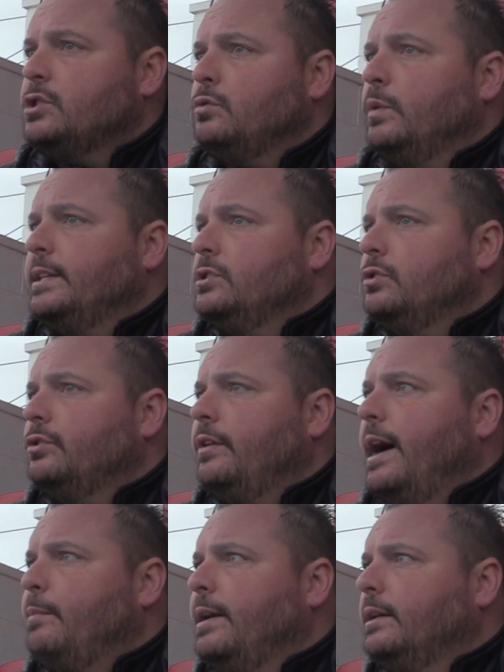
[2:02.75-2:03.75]
some wins
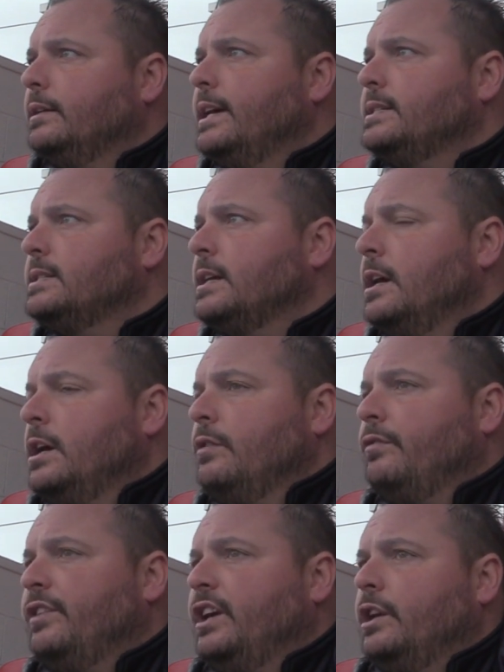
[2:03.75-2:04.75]
under our belt.
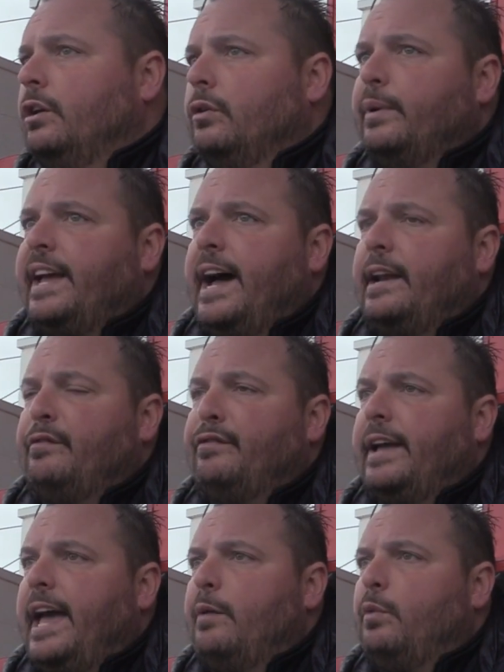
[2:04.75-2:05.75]
We're kind of
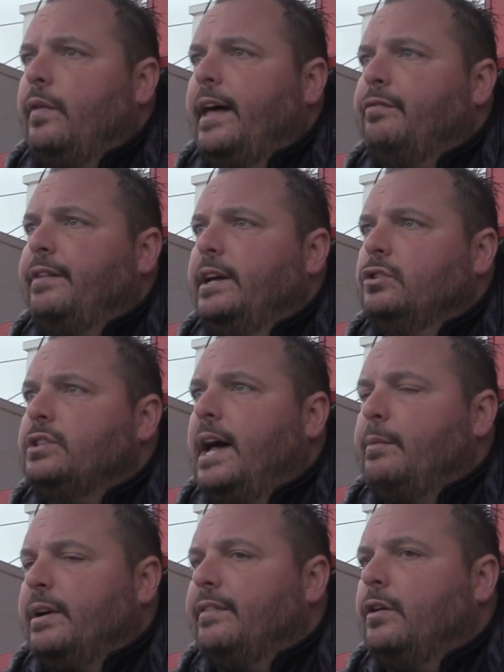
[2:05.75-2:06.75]
forgetting what that feels
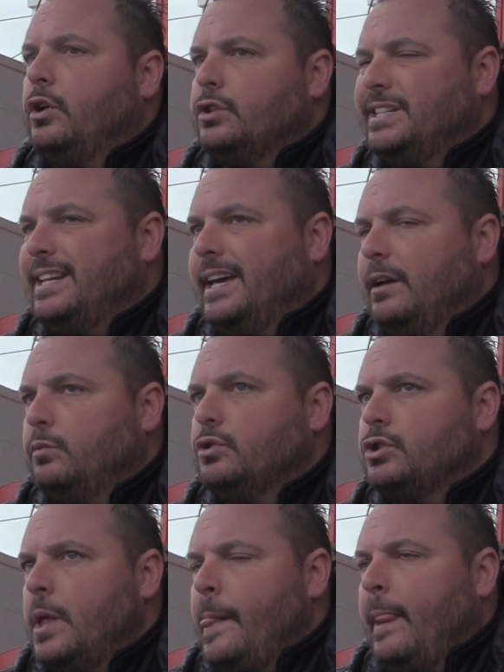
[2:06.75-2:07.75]
like, but I thought today
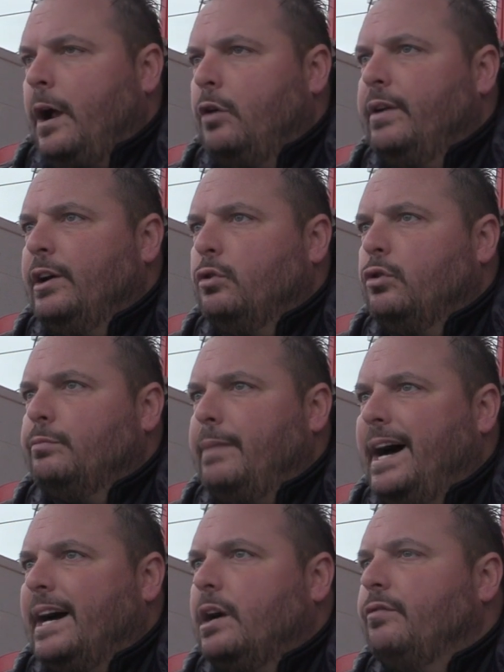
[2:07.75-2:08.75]
was a real good
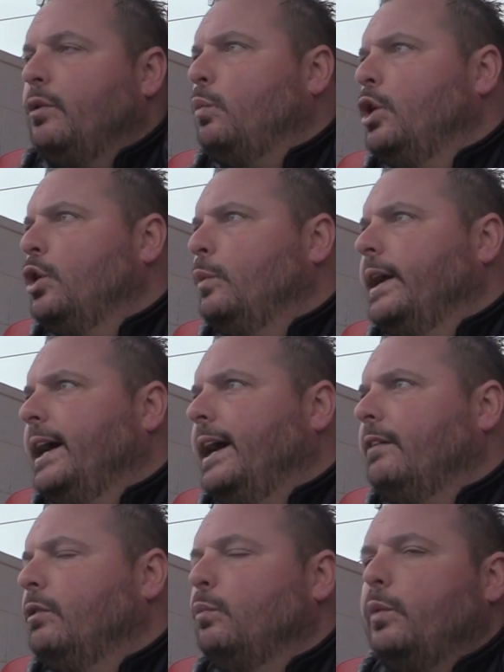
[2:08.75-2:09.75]
marker for where we
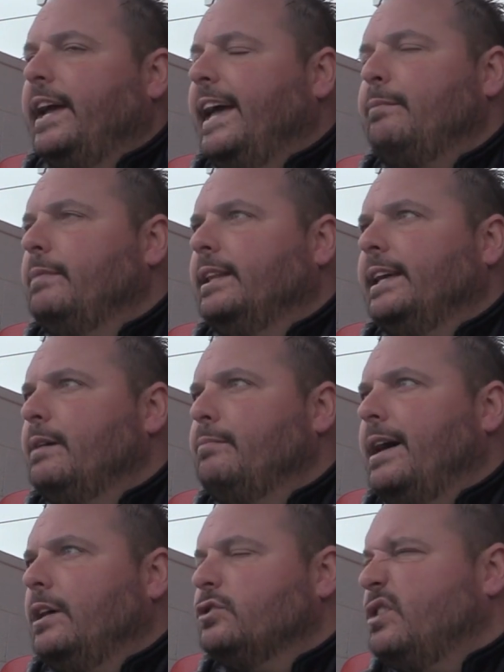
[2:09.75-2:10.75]
are, and we ain't a million
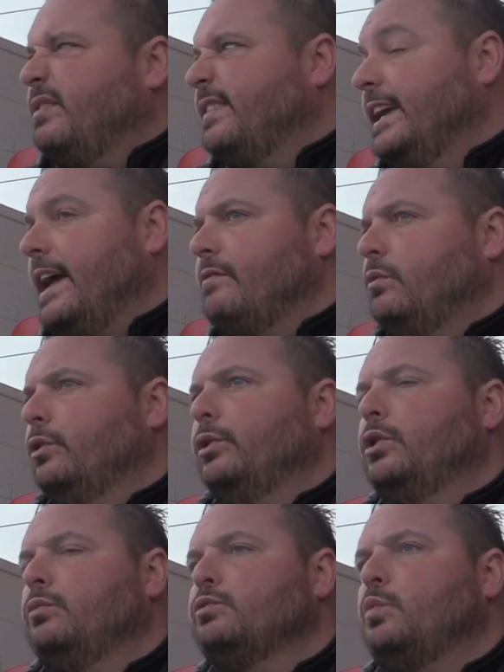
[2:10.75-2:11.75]
miles off. I think everyone
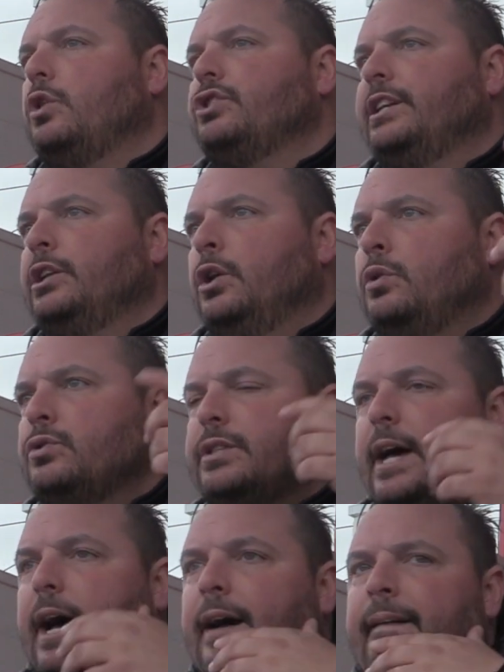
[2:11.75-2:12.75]
who comes watching knows
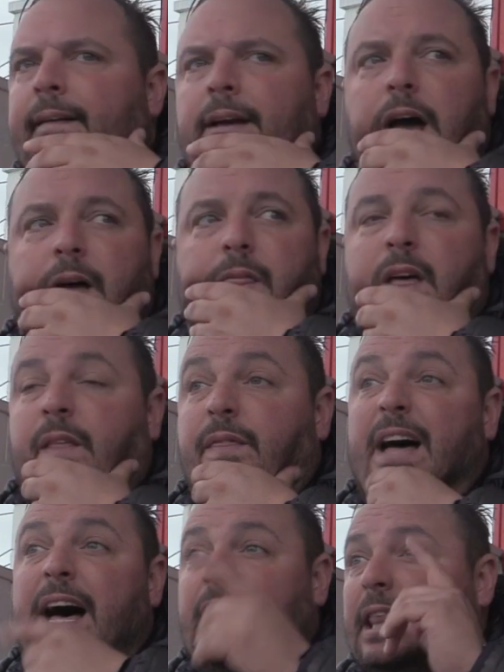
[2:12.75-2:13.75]
that,
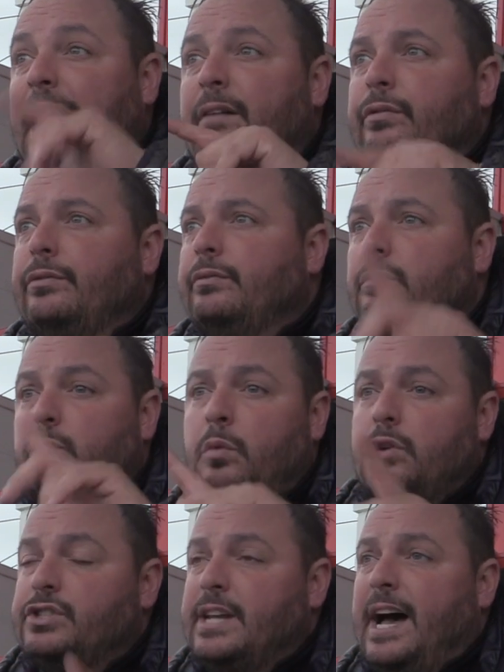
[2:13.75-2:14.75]
and that 11
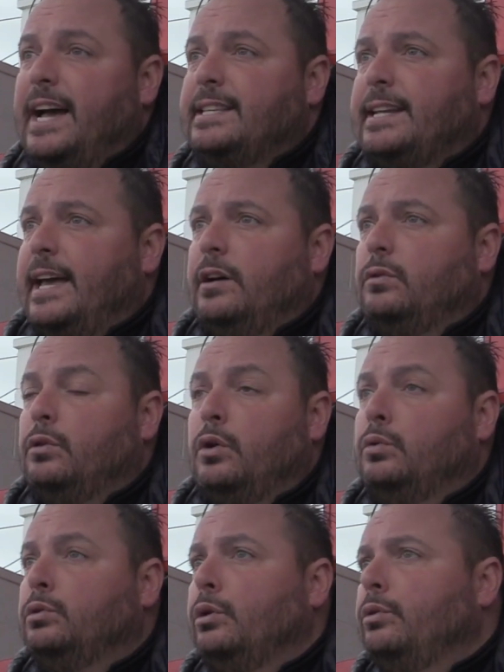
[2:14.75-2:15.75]
what started today
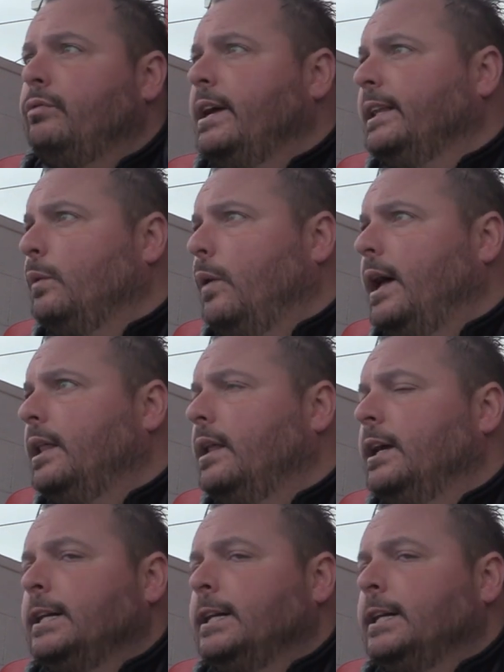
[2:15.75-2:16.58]
will do really well.